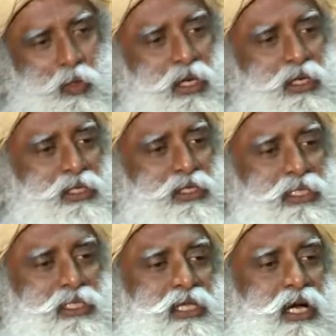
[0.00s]
1
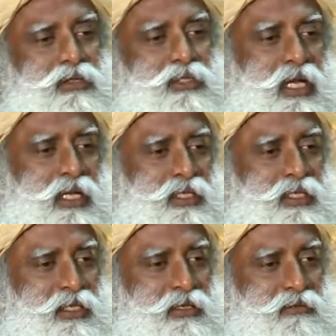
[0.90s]
just outside
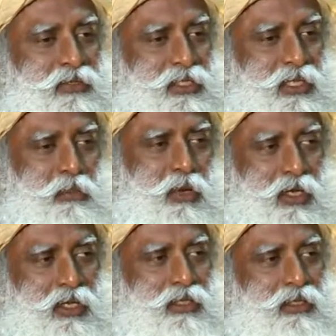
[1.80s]
the physical
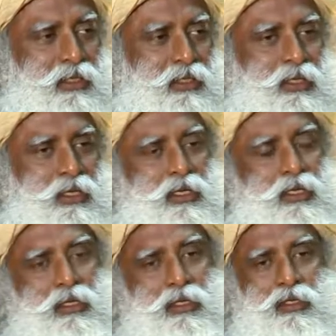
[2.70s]
body.
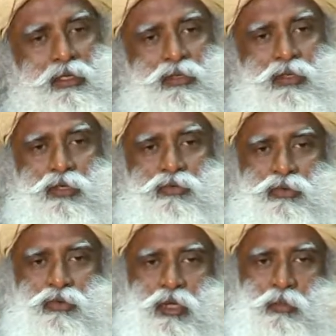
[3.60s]
So
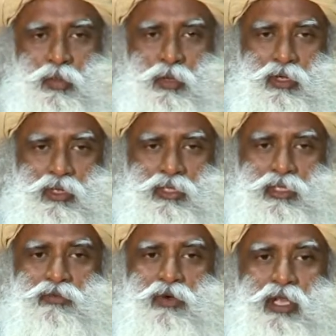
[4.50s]
if you employ
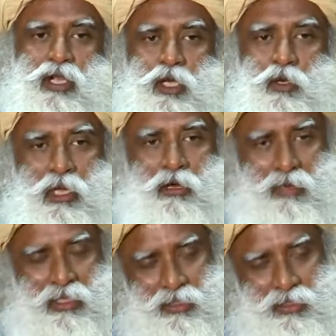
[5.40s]
these
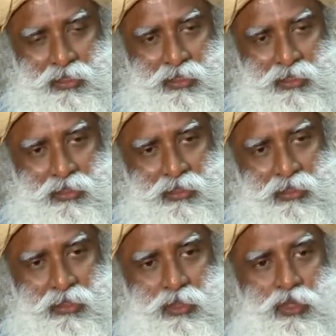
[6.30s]
112 methods,
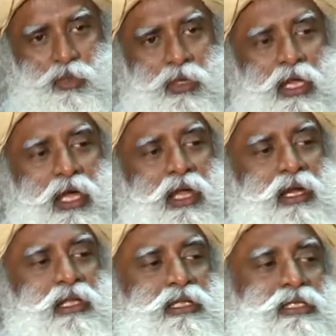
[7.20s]
you will
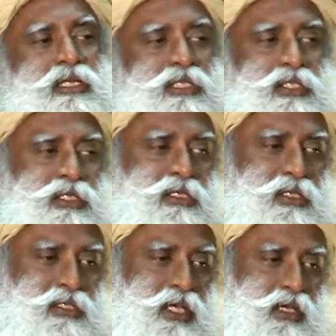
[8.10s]
handle the 6th
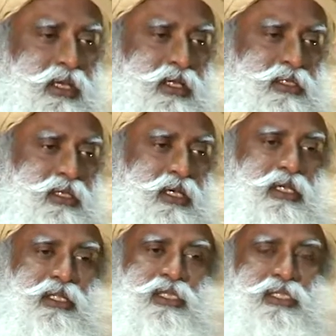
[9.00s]
chakras.
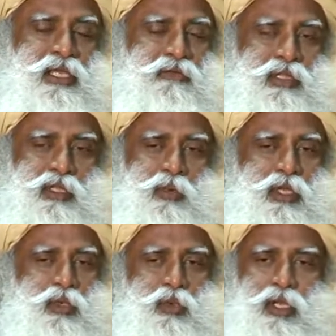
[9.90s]
The 7th
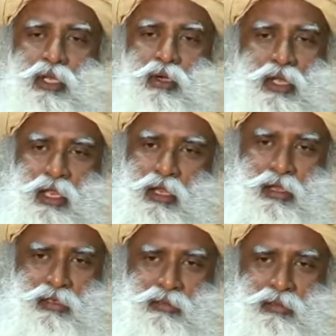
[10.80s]
one you cannot
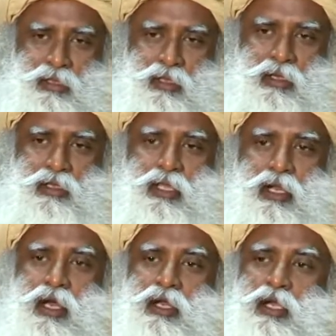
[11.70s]
handle.
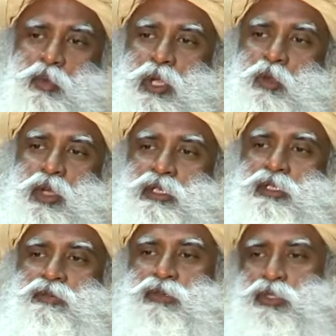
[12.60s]
There are 112
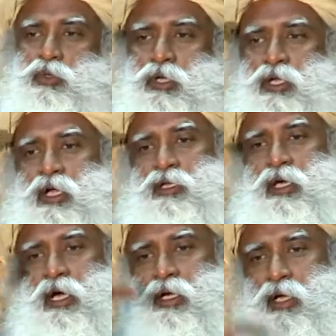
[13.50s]
ways in which you can
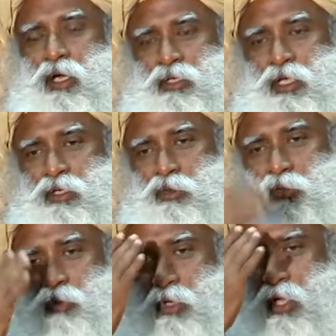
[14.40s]
attain to